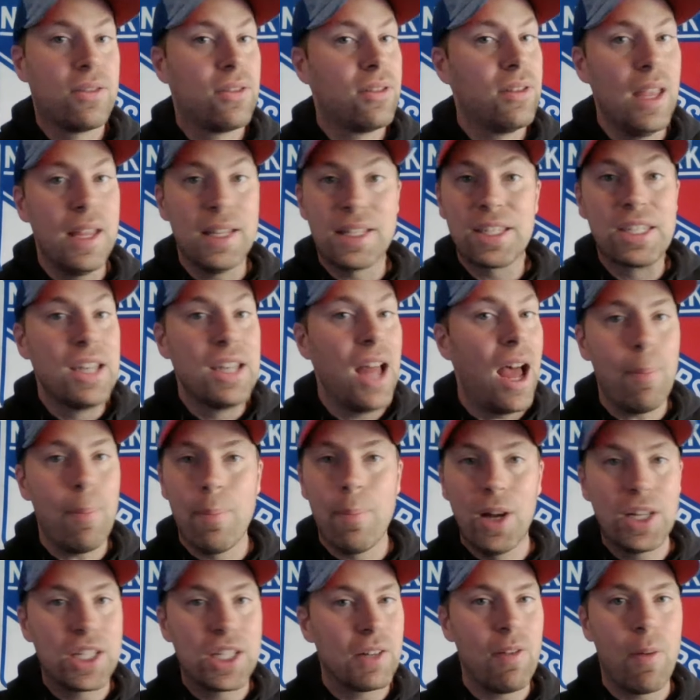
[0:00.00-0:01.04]
it's not
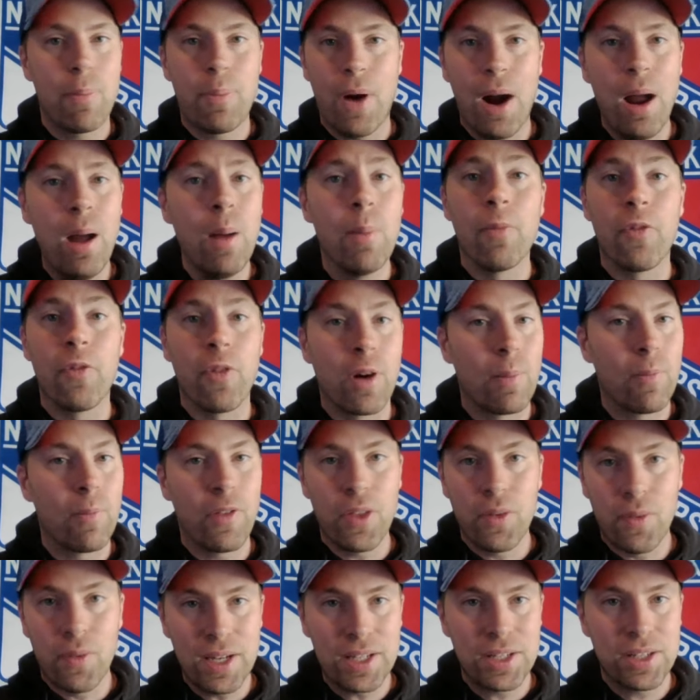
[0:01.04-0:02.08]
much of a problem for him for
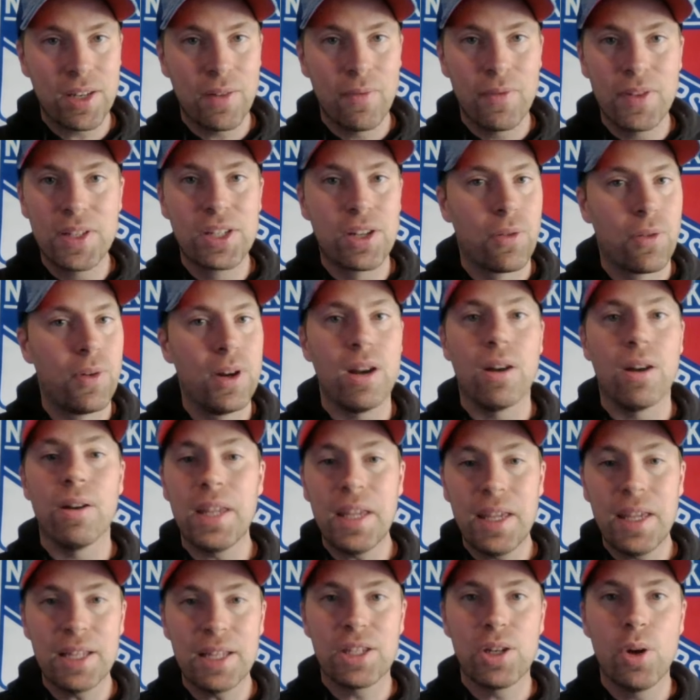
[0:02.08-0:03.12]
the rest of his career. He
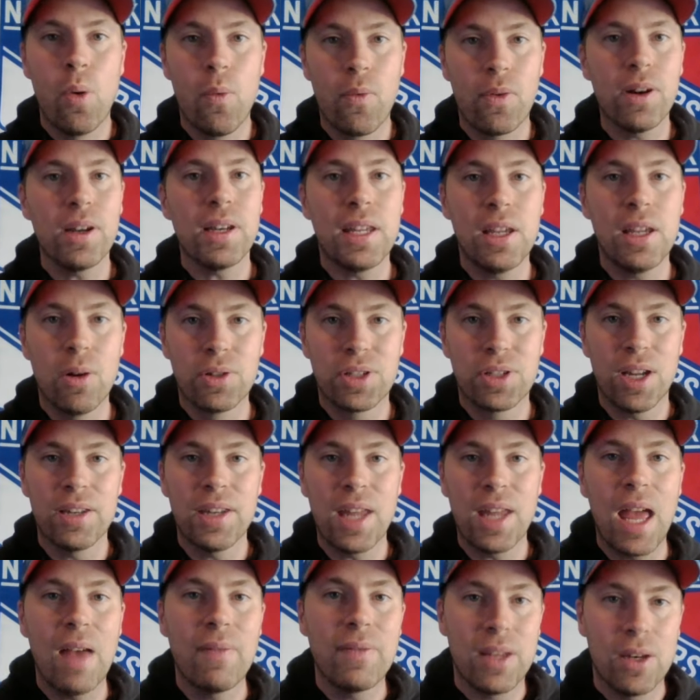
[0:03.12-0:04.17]
gets over it and he goes on to
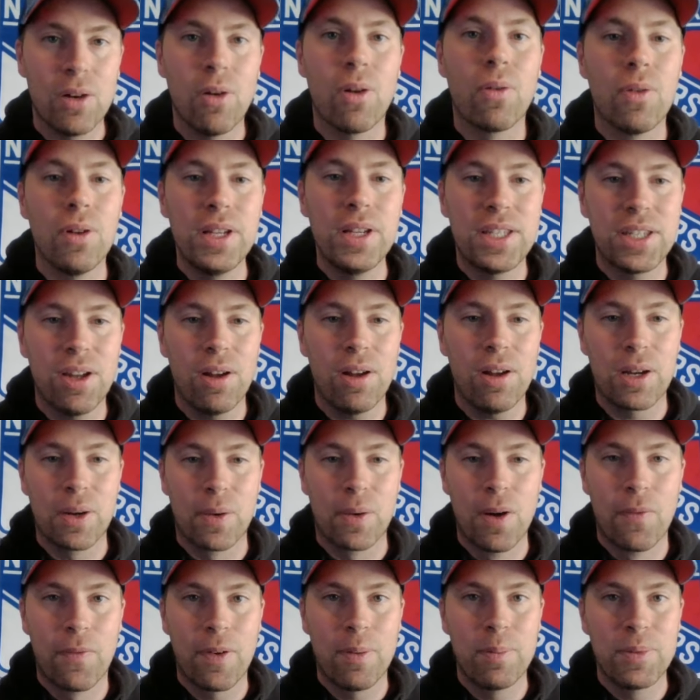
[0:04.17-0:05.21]
have, you know, a really solid
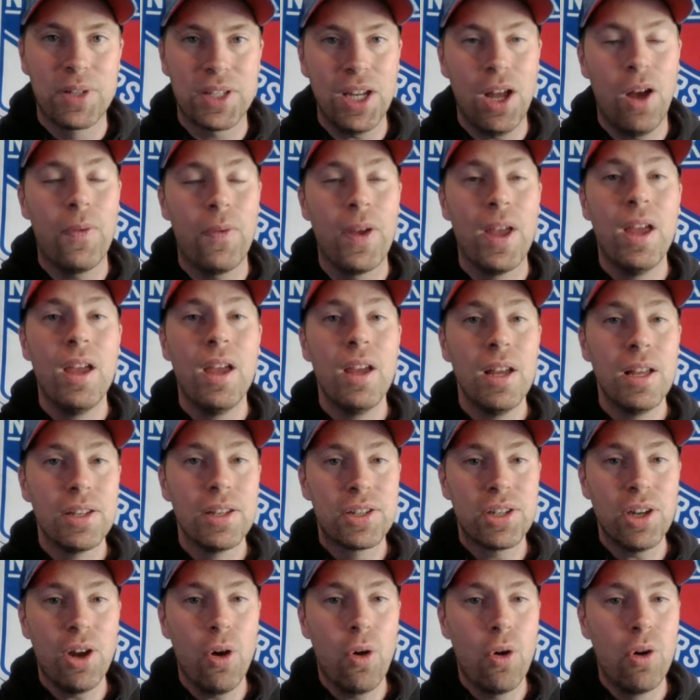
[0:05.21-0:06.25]
career for himself.
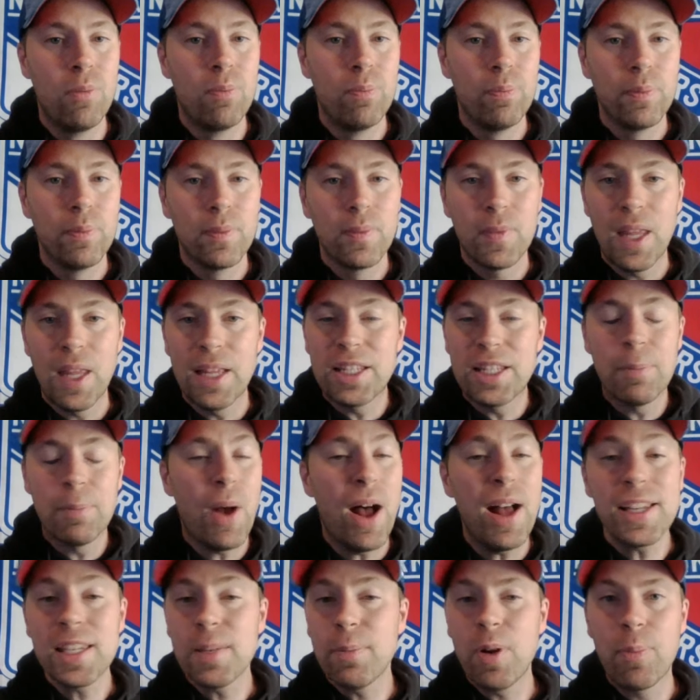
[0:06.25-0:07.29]
So it's
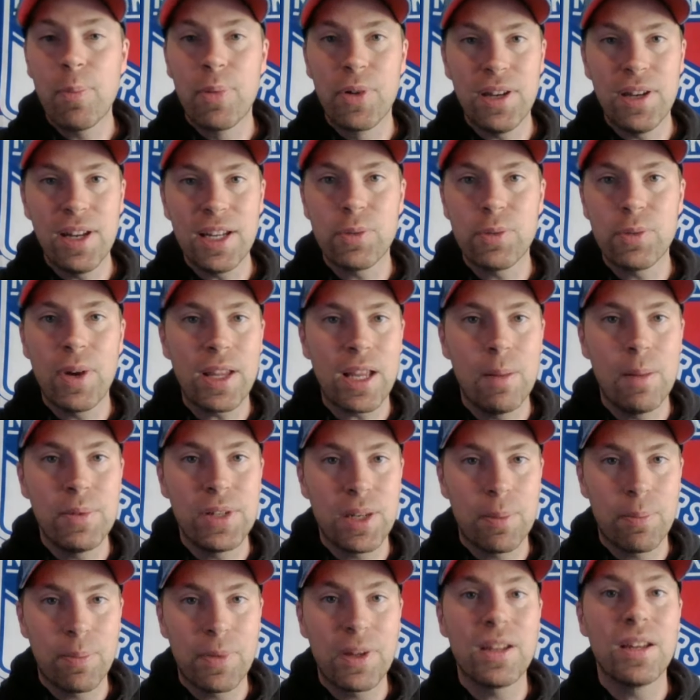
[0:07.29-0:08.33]
impossible to predict when it comes
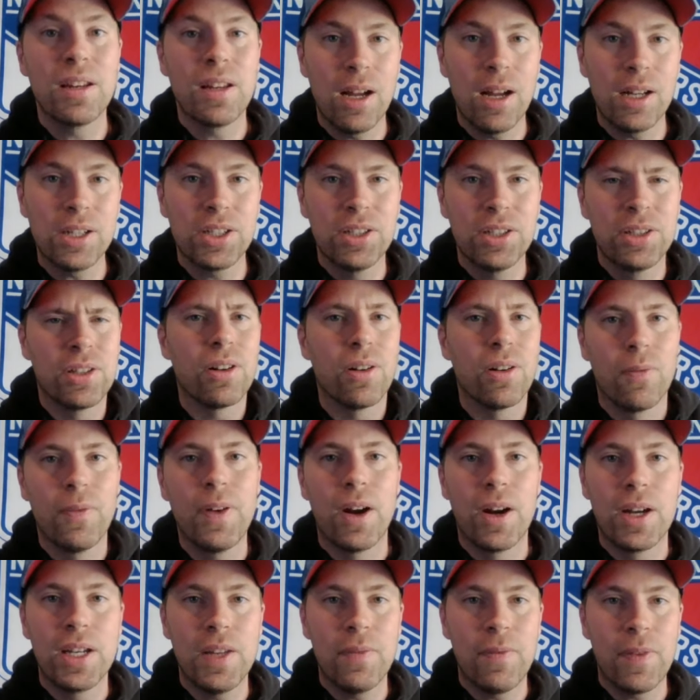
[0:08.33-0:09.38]
to concussions, or
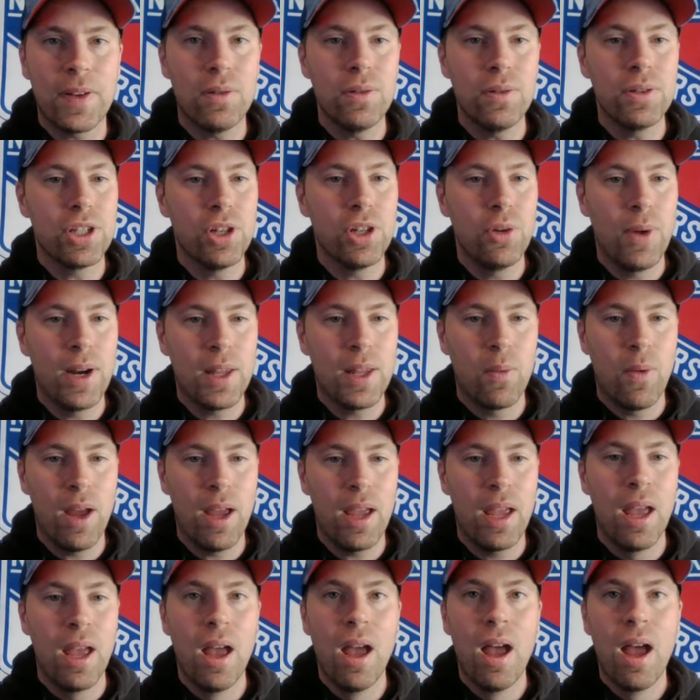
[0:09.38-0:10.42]
very difficult to
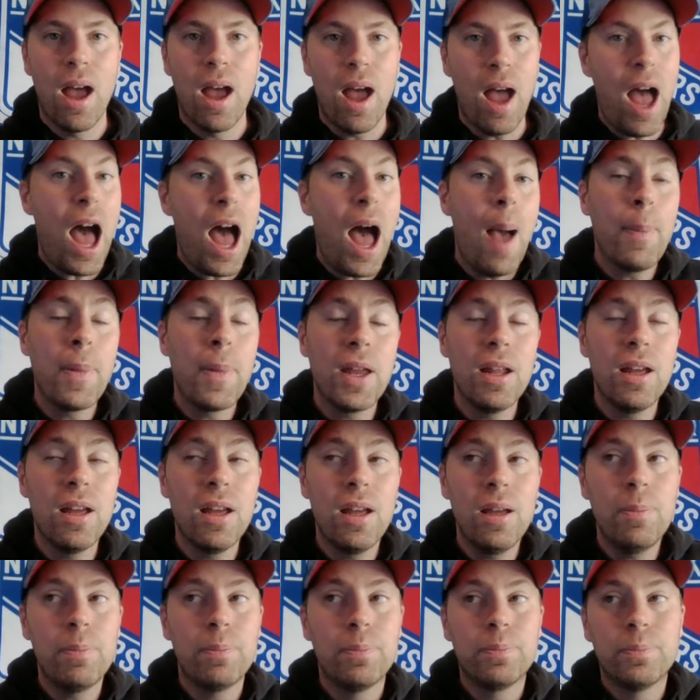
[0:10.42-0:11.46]
anyway. I'm going
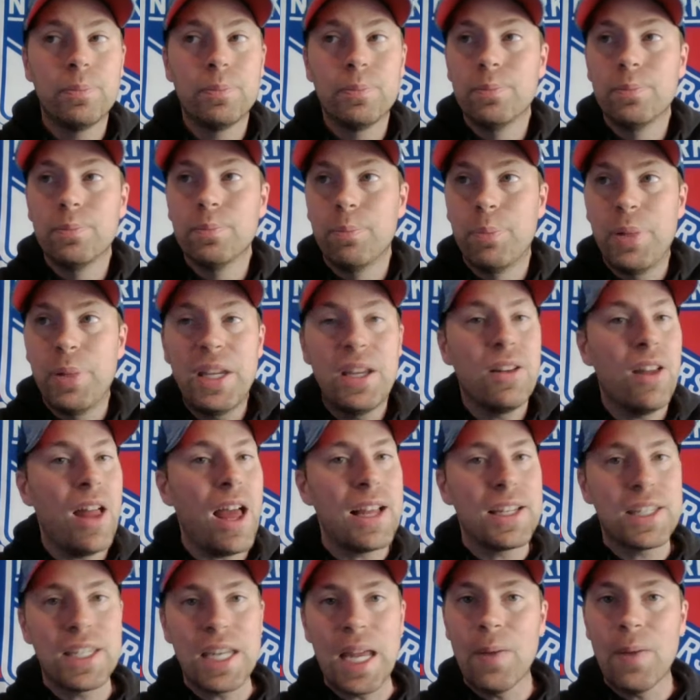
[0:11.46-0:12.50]
to be
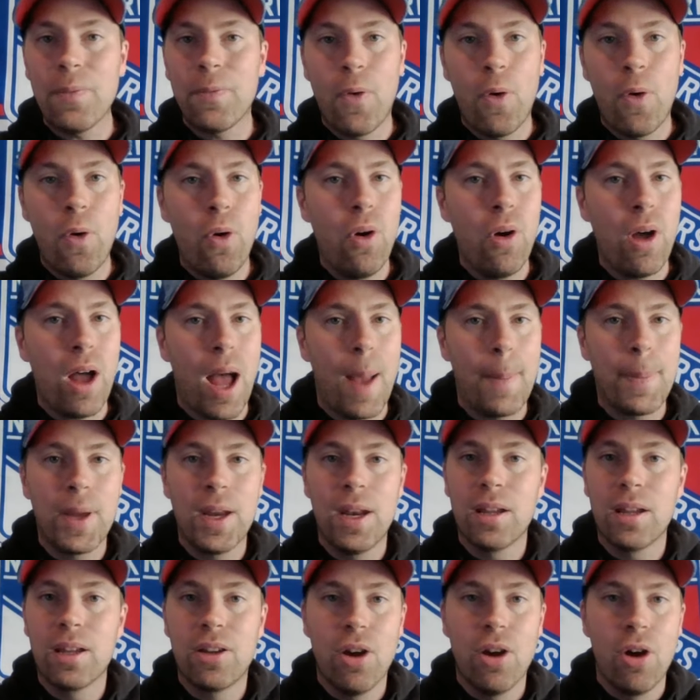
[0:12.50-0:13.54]
glass half full. I'm going
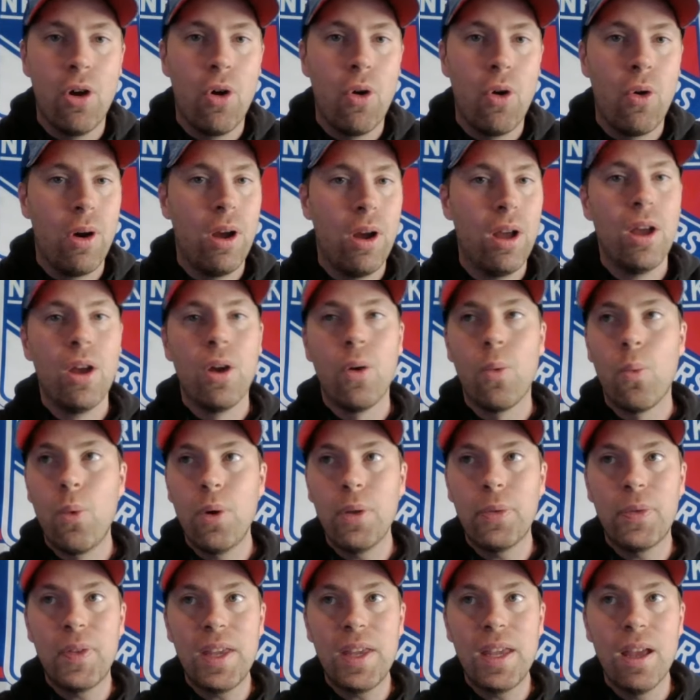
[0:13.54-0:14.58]
to go
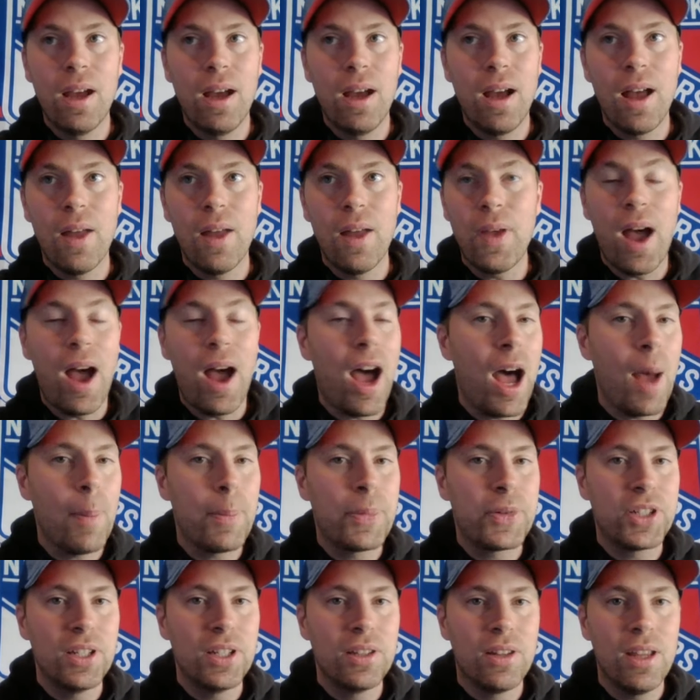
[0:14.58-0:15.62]
with the
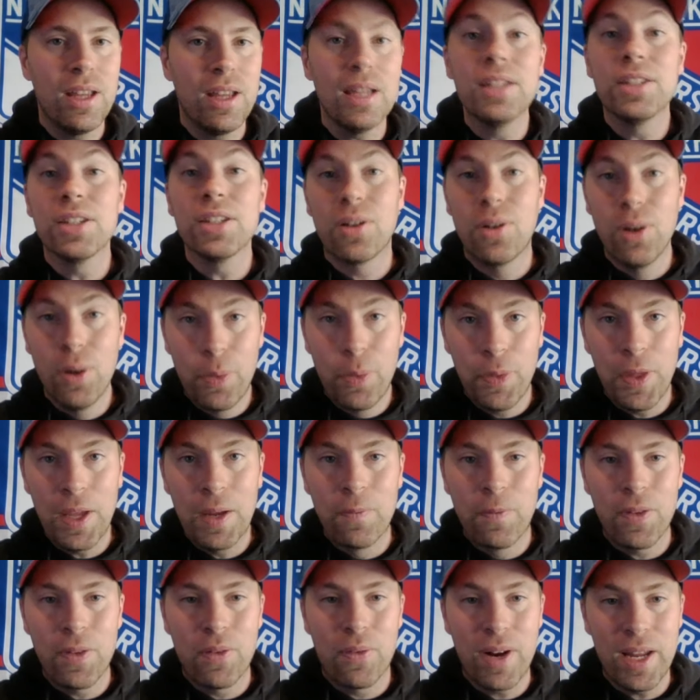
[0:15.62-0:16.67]
option that is a good thing
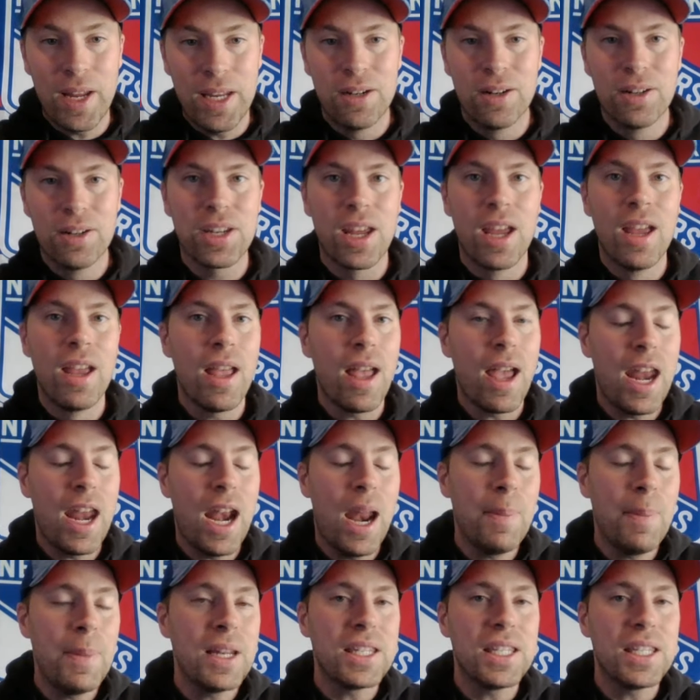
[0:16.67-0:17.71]
for the Rangers. And
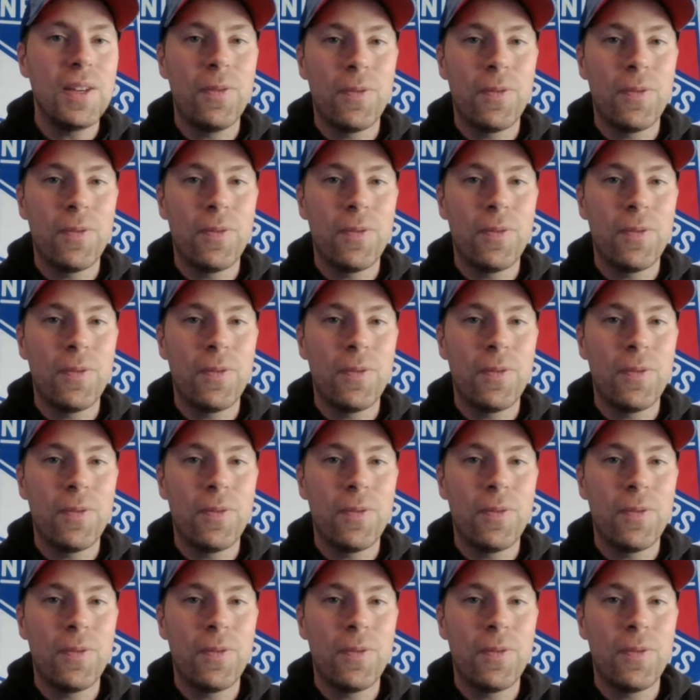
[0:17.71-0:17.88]
I'm going to see